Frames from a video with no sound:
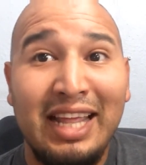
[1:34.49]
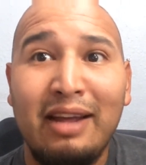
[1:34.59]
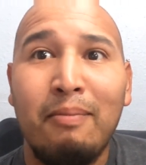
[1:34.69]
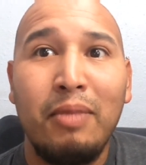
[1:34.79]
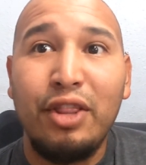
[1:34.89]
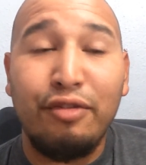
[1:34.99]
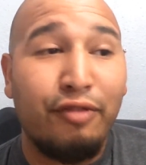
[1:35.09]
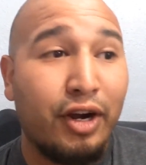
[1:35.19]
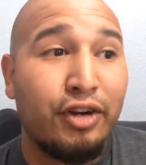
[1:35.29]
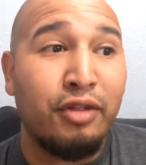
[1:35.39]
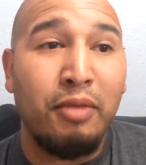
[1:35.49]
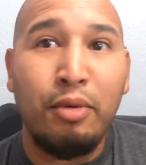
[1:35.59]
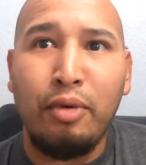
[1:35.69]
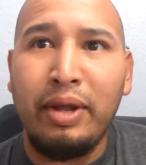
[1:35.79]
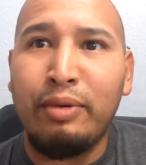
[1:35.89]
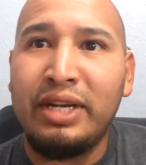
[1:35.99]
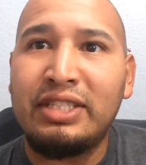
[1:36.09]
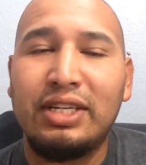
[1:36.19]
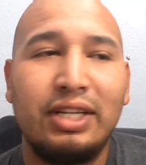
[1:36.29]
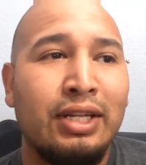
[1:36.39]
like a motherfucker the moment we went
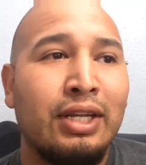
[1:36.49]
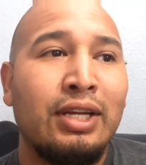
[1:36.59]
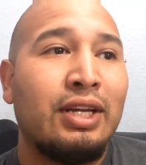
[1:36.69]
into